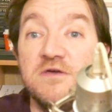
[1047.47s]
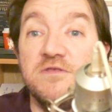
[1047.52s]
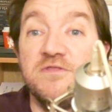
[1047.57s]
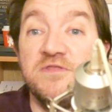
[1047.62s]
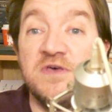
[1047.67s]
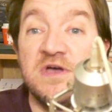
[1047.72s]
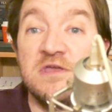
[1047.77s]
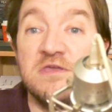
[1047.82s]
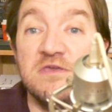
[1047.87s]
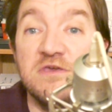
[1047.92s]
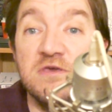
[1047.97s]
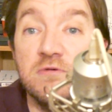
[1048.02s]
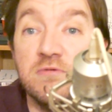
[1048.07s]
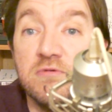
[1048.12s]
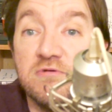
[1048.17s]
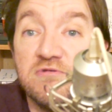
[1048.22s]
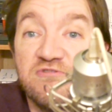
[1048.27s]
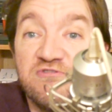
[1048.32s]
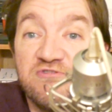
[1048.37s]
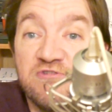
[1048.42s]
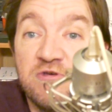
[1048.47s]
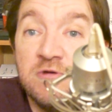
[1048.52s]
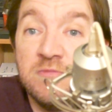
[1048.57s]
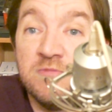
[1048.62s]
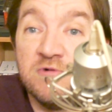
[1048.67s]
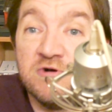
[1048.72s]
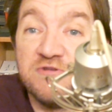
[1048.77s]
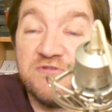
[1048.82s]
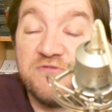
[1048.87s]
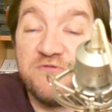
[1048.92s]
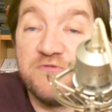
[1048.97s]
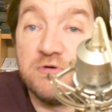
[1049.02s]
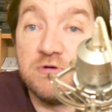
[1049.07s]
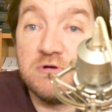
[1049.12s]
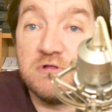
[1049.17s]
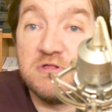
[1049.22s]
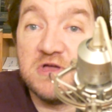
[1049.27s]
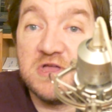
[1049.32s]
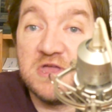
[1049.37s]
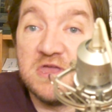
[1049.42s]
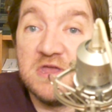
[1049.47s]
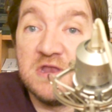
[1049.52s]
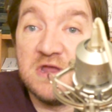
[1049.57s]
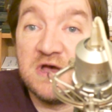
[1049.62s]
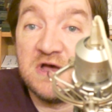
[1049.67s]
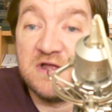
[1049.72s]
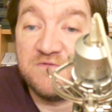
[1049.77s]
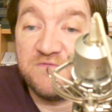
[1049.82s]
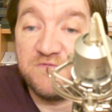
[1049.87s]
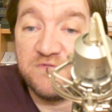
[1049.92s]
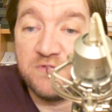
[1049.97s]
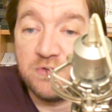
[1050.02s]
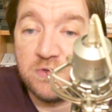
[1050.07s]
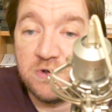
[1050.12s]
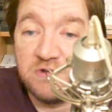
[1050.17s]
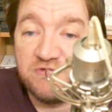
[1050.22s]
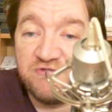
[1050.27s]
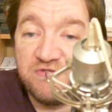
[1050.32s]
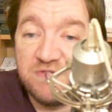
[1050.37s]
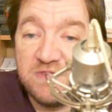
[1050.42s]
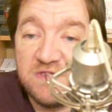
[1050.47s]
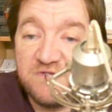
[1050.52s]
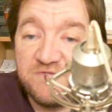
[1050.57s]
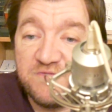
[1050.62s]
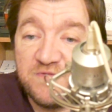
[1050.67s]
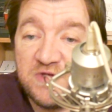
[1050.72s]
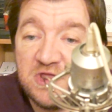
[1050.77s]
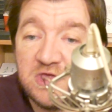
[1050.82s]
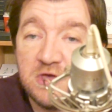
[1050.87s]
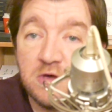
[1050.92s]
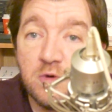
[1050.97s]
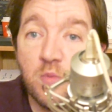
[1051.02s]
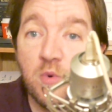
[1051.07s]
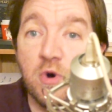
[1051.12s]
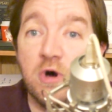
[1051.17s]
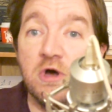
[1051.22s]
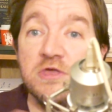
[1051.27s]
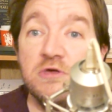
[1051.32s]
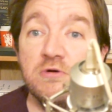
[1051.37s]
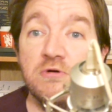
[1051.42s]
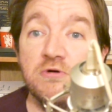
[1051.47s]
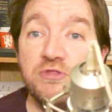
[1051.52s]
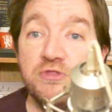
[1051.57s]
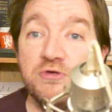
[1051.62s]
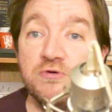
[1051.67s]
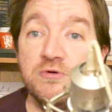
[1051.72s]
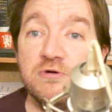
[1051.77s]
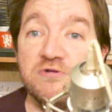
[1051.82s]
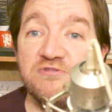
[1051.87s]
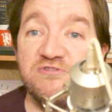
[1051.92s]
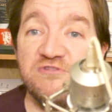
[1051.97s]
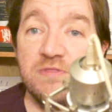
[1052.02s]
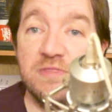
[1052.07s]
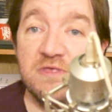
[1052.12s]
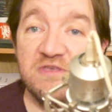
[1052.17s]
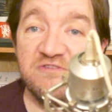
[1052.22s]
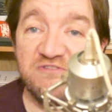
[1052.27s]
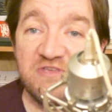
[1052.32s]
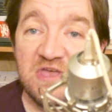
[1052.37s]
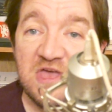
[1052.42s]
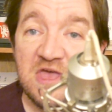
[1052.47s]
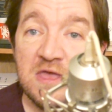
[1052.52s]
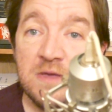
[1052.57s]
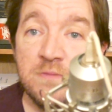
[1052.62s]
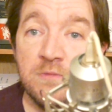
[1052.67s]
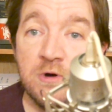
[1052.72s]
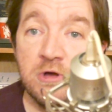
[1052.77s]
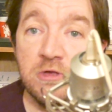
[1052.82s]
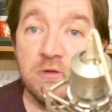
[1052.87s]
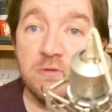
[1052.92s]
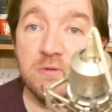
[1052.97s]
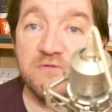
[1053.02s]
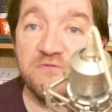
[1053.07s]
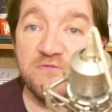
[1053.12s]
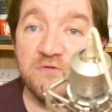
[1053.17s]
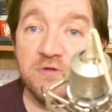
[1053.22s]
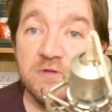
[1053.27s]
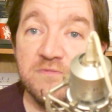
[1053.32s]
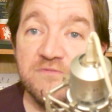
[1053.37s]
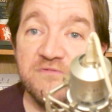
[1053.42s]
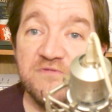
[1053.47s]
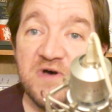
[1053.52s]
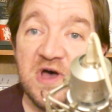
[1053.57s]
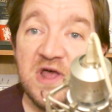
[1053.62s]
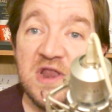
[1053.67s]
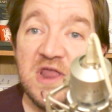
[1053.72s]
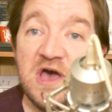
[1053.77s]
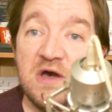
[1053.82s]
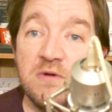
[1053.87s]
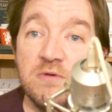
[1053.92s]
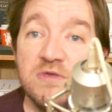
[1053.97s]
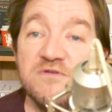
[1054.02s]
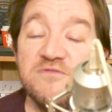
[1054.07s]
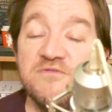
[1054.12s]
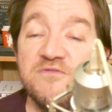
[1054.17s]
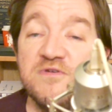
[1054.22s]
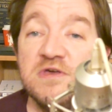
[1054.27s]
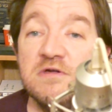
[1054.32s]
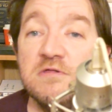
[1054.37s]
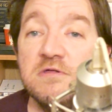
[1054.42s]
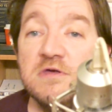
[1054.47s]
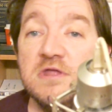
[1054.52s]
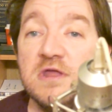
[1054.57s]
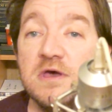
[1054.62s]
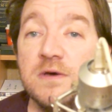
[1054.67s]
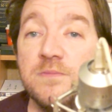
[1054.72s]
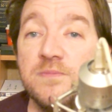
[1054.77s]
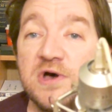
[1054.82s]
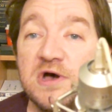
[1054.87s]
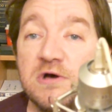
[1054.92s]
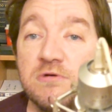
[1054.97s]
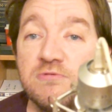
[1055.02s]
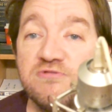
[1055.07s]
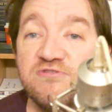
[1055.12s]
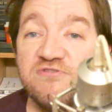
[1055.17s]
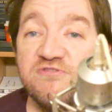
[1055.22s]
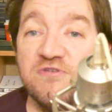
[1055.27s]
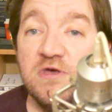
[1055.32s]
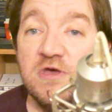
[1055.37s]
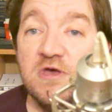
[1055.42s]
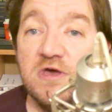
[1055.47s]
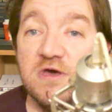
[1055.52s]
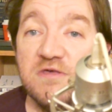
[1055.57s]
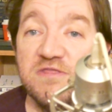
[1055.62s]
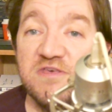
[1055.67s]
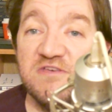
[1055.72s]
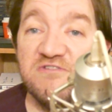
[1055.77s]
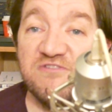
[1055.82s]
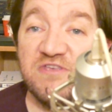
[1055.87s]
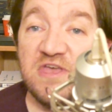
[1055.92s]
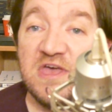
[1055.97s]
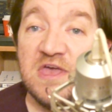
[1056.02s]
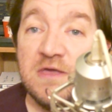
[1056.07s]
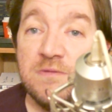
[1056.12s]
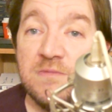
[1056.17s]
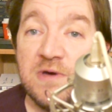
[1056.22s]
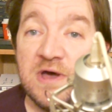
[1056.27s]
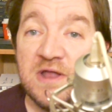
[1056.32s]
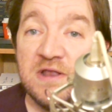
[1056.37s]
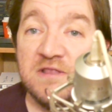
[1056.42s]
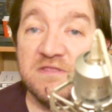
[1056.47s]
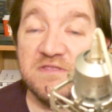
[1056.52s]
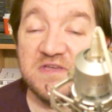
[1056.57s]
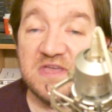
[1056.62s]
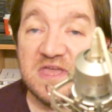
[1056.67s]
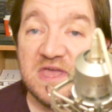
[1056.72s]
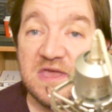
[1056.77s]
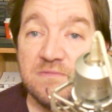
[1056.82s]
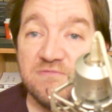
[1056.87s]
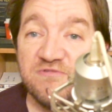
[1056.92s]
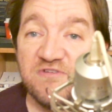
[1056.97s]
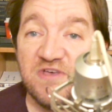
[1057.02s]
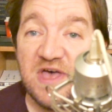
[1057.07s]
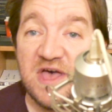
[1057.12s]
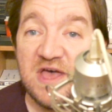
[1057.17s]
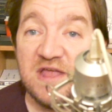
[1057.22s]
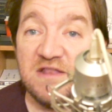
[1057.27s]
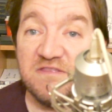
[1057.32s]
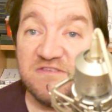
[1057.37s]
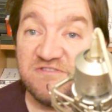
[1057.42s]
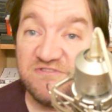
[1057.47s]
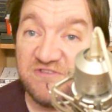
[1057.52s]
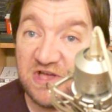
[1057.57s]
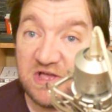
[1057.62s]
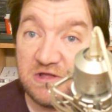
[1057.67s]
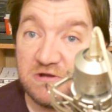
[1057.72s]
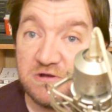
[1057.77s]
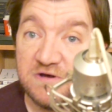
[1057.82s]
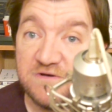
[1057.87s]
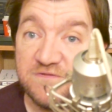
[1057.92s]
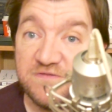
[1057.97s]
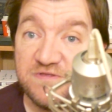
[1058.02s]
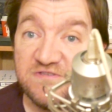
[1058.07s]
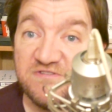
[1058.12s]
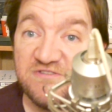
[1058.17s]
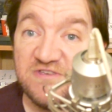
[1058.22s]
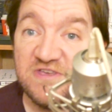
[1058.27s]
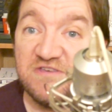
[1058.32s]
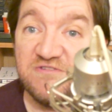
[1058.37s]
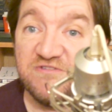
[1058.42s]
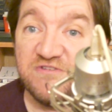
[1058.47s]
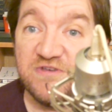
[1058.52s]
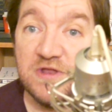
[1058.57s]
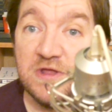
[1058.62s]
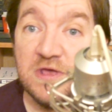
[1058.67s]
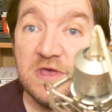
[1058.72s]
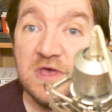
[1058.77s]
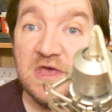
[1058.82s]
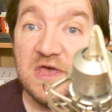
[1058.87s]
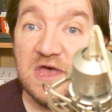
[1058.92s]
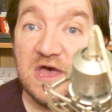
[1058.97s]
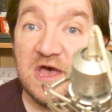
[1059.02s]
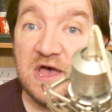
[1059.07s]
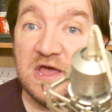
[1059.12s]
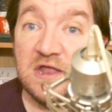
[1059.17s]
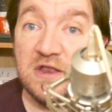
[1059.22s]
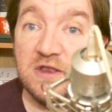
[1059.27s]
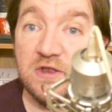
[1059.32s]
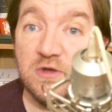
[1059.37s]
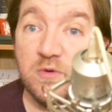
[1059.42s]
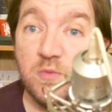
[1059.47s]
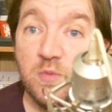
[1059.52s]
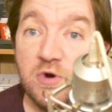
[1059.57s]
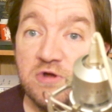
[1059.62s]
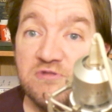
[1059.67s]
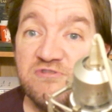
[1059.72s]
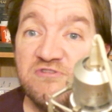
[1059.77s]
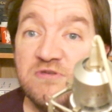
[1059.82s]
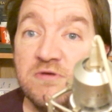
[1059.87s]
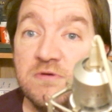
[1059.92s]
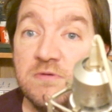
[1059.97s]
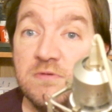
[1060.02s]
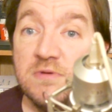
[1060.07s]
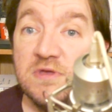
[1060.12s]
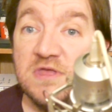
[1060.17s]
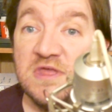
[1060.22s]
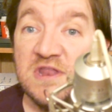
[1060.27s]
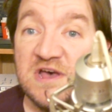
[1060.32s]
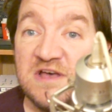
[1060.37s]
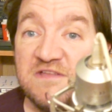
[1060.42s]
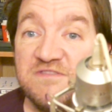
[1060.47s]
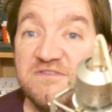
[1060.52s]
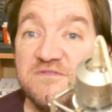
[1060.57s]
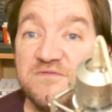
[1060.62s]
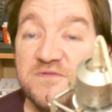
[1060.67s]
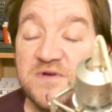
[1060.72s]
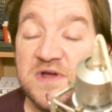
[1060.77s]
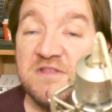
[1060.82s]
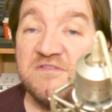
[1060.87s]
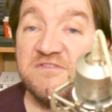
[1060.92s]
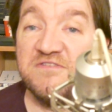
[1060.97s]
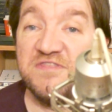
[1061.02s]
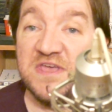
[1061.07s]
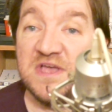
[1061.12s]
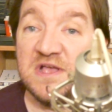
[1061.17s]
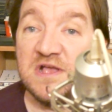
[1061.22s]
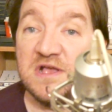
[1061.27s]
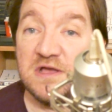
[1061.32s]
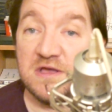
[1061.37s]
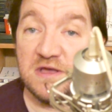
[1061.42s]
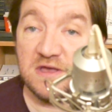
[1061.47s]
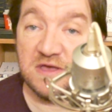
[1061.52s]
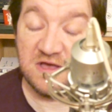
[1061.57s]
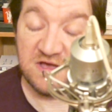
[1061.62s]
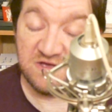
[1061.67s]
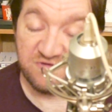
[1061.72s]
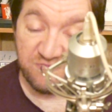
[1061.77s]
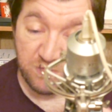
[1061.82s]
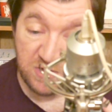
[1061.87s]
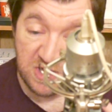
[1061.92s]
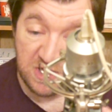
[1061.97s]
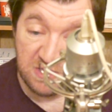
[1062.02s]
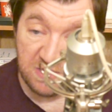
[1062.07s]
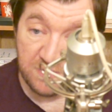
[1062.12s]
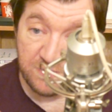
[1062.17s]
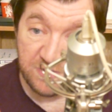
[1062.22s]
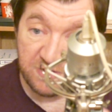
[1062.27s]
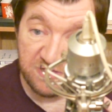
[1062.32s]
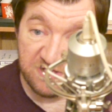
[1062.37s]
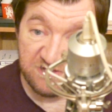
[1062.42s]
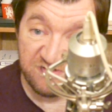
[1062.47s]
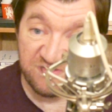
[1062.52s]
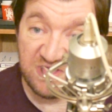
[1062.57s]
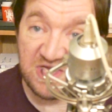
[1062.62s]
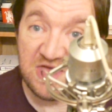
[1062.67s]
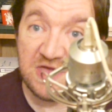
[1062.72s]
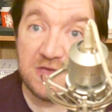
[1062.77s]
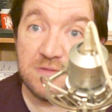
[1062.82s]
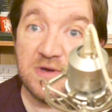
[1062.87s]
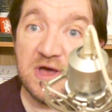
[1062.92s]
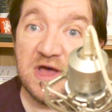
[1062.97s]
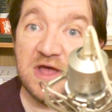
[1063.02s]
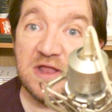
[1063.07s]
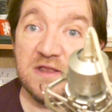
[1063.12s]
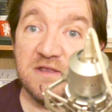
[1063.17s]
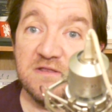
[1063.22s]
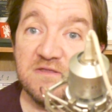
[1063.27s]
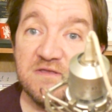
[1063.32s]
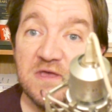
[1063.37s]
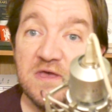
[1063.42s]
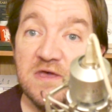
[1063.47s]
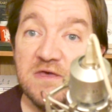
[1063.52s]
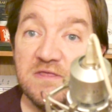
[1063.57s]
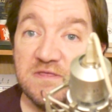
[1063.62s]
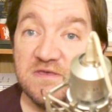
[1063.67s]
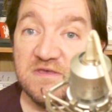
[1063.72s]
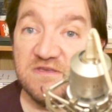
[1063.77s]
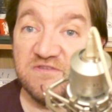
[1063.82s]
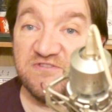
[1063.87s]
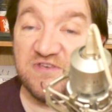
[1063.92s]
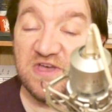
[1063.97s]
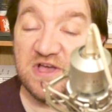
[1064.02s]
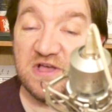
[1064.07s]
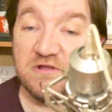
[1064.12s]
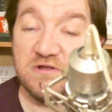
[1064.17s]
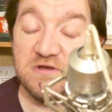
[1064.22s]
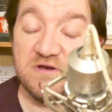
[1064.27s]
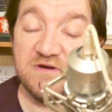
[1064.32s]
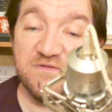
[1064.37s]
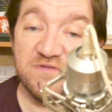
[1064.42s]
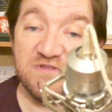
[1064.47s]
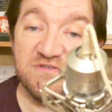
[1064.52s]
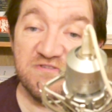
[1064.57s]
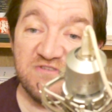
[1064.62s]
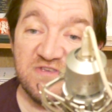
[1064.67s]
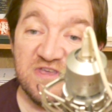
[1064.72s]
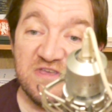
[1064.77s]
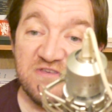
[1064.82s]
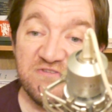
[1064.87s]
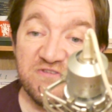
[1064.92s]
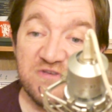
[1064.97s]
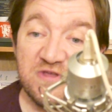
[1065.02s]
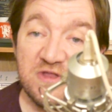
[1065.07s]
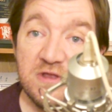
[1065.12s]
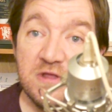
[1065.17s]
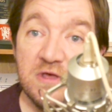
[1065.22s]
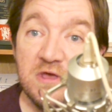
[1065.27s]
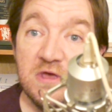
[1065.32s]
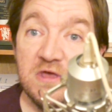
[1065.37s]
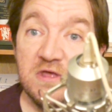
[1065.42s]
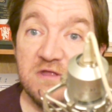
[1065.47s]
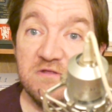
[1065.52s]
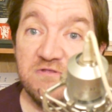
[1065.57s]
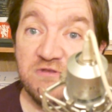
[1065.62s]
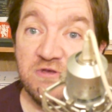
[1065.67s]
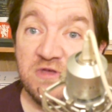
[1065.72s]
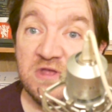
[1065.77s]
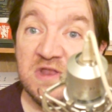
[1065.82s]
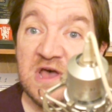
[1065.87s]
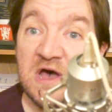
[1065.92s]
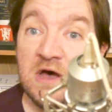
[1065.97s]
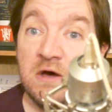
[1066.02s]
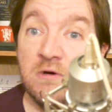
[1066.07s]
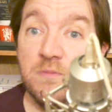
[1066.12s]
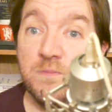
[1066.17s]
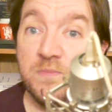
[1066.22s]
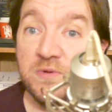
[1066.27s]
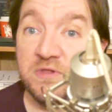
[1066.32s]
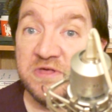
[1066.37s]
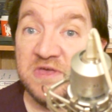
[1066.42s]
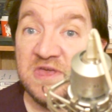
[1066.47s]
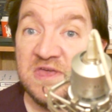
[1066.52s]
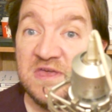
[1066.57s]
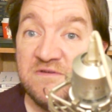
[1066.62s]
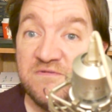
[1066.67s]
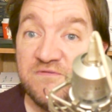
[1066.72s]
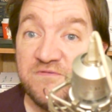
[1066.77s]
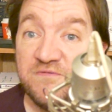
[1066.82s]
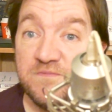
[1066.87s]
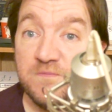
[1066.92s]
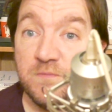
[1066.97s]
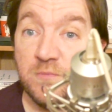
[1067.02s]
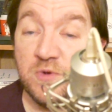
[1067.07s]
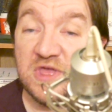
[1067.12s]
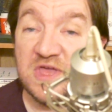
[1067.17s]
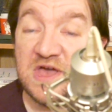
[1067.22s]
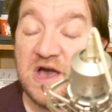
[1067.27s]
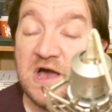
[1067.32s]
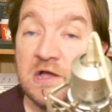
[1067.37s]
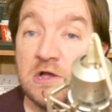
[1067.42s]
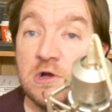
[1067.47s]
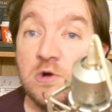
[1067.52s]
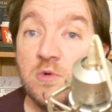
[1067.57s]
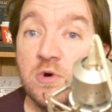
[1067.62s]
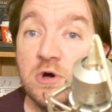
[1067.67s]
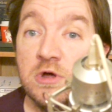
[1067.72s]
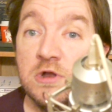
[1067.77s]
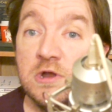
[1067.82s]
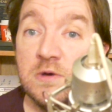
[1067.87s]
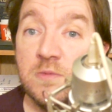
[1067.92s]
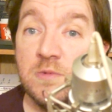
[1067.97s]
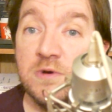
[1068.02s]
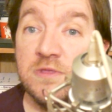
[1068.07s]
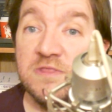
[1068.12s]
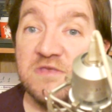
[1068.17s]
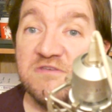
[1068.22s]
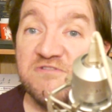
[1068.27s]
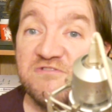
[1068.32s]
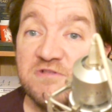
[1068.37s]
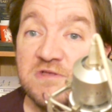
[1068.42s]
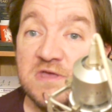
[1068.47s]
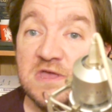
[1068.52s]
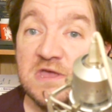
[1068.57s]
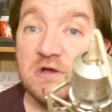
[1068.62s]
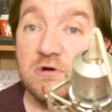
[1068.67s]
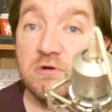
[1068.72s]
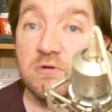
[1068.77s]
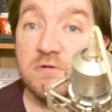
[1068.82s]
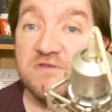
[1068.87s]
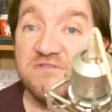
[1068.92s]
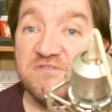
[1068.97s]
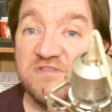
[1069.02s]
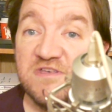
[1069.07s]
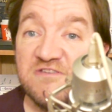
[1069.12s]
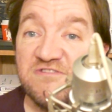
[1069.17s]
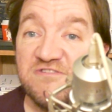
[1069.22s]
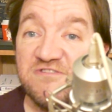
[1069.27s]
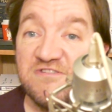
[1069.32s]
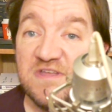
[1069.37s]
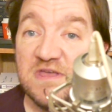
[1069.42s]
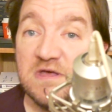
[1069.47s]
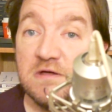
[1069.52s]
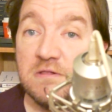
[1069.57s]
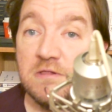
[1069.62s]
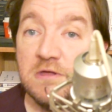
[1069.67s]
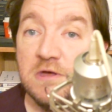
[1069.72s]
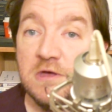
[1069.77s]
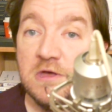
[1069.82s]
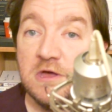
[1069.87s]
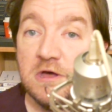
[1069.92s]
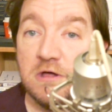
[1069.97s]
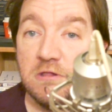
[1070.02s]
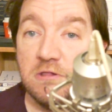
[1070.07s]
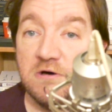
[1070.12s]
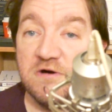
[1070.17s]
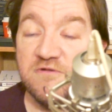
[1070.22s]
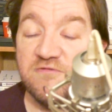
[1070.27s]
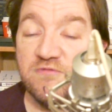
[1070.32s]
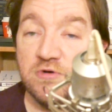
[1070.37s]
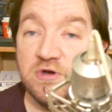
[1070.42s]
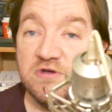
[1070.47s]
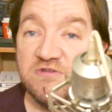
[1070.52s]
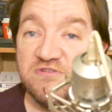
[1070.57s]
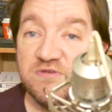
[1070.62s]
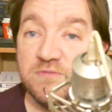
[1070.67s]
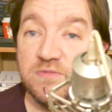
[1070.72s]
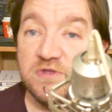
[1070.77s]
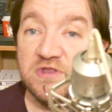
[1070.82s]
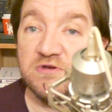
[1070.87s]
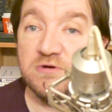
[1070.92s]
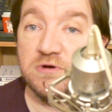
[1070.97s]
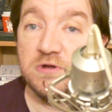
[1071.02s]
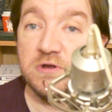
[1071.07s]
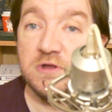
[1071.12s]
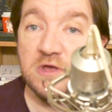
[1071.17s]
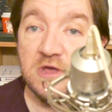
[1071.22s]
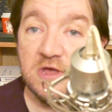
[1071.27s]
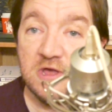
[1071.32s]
Thank you so much for clicking and for watching this video. What are your thoughts on this game? Are you a Fulham fan? How are you feeling about this game and the games ahead, the second half of the season? And what do United fans think as well about this game and the second half of the season? Do you now believe we can go on and win this league, or is there still a lot of work to be done?